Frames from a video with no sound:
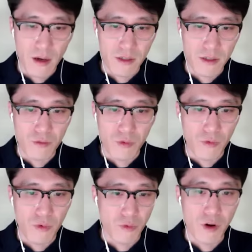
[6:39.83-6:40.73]
just
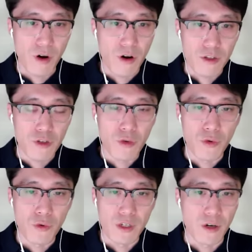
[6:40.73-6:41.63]
with regards
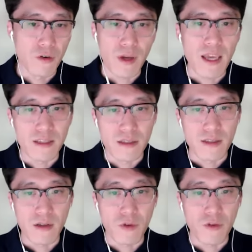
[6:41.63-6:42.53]
to general cases
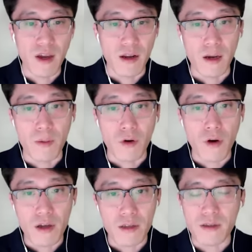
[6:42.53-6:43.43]
that we've kind of come
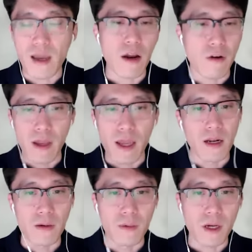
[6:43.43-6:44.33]
across,
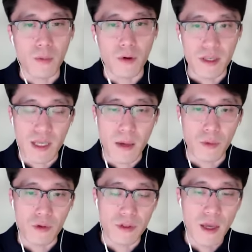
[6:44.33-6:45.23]
aggregated in a couple of
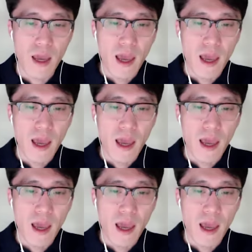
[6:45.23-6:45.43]
examples.